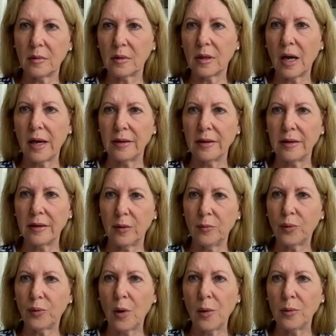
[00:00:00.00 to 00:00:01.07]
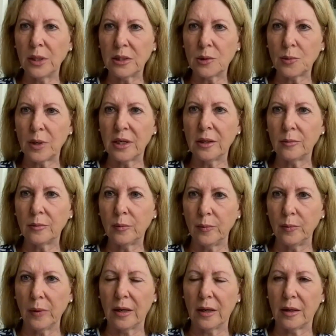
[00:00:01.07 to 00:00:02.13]
kind of a pro-Israel
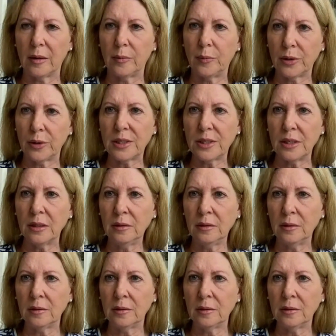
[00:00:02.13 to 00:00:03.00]
person.